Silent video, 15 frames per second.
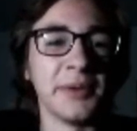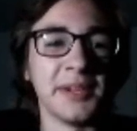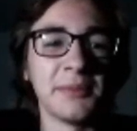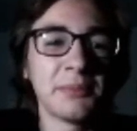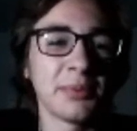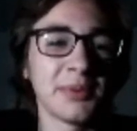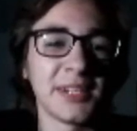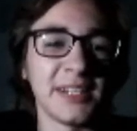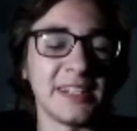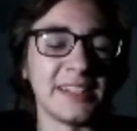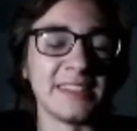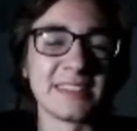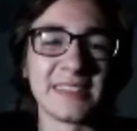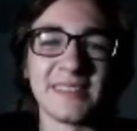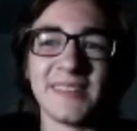it pretty
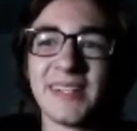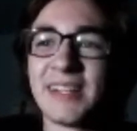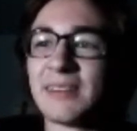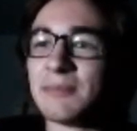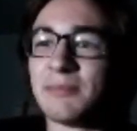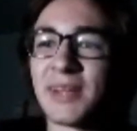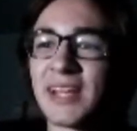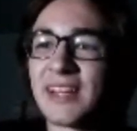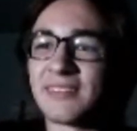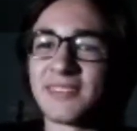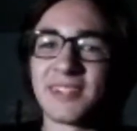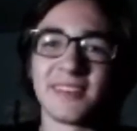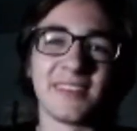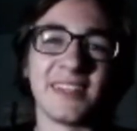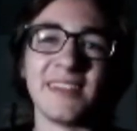easily, and bam,
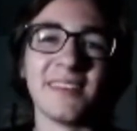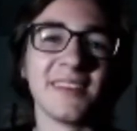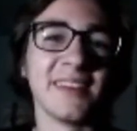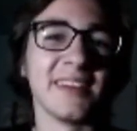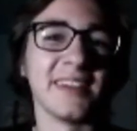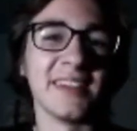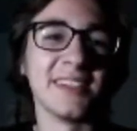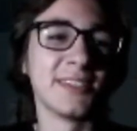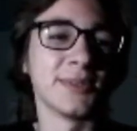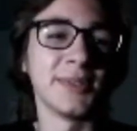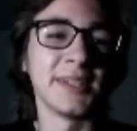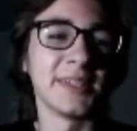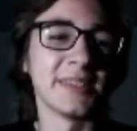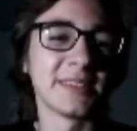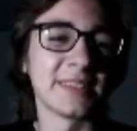you're
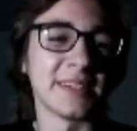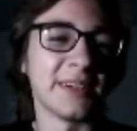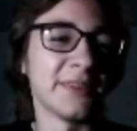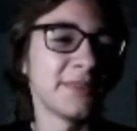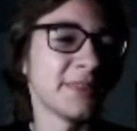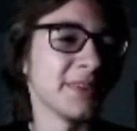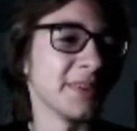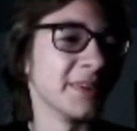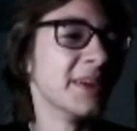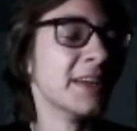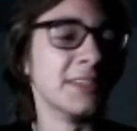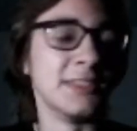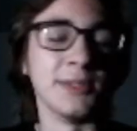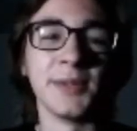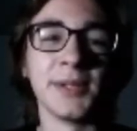enjoying yourself. You're
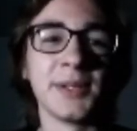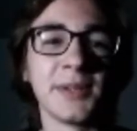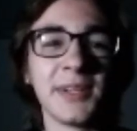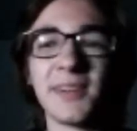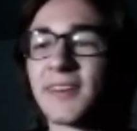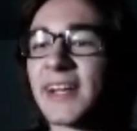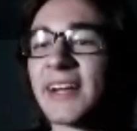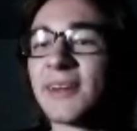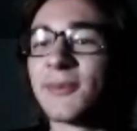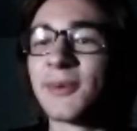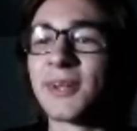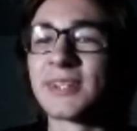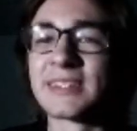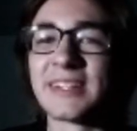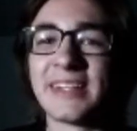getting
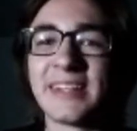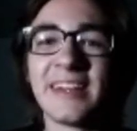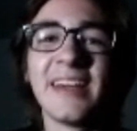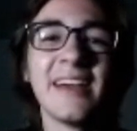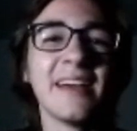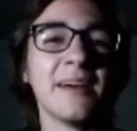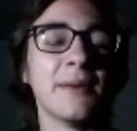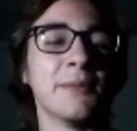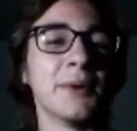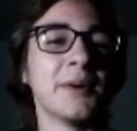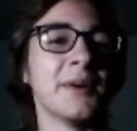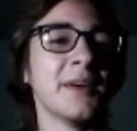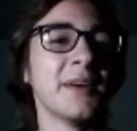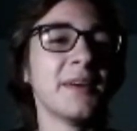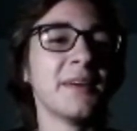work done.
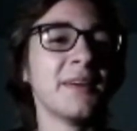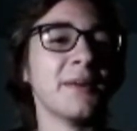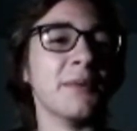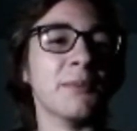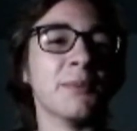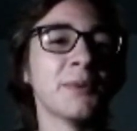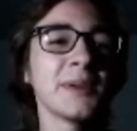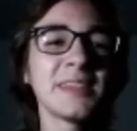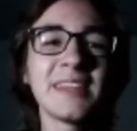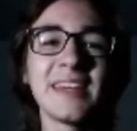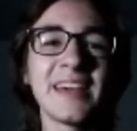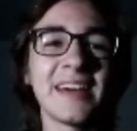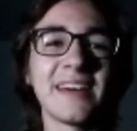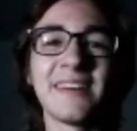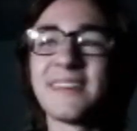What
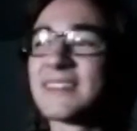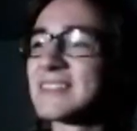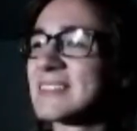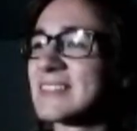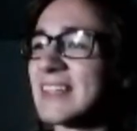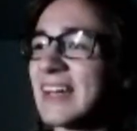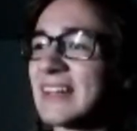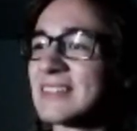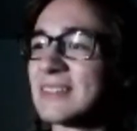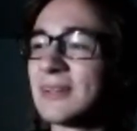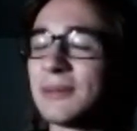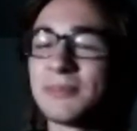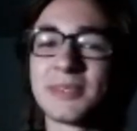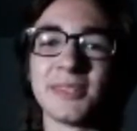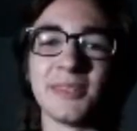the hell is SAS
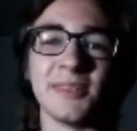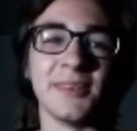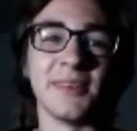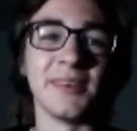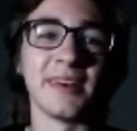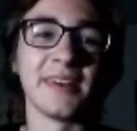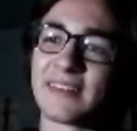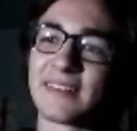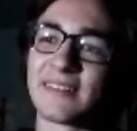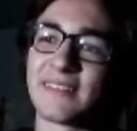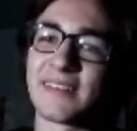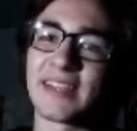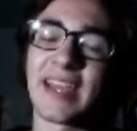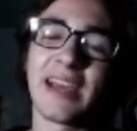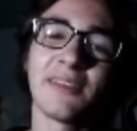up to?
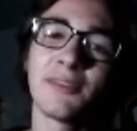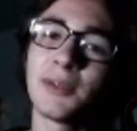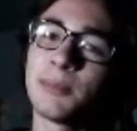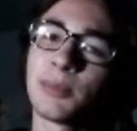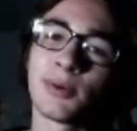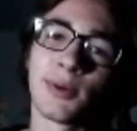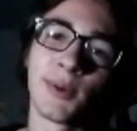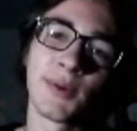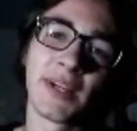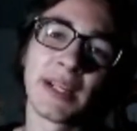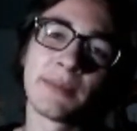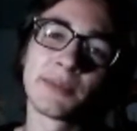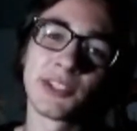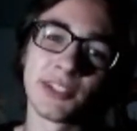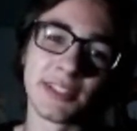Like, every
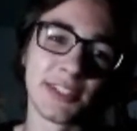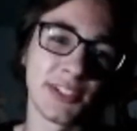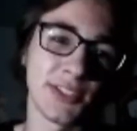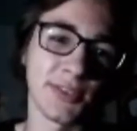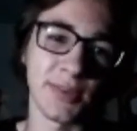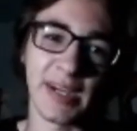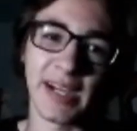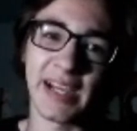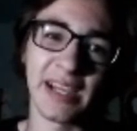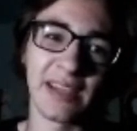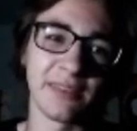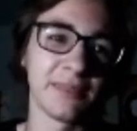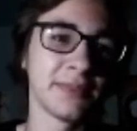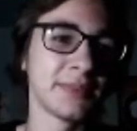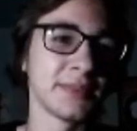program should
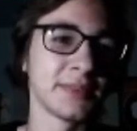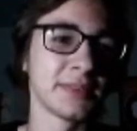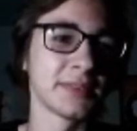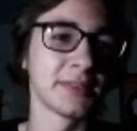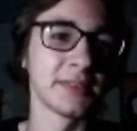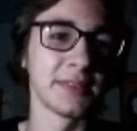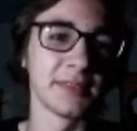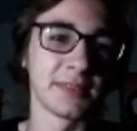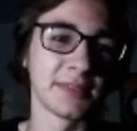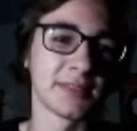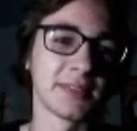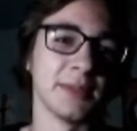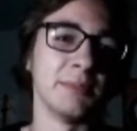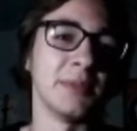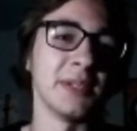strive
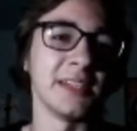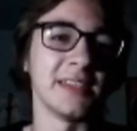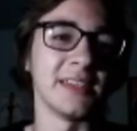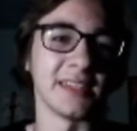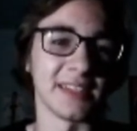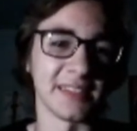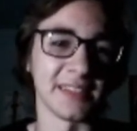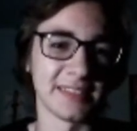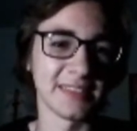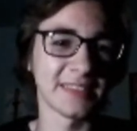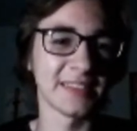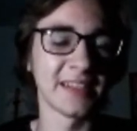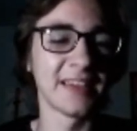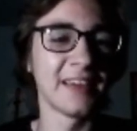to be this,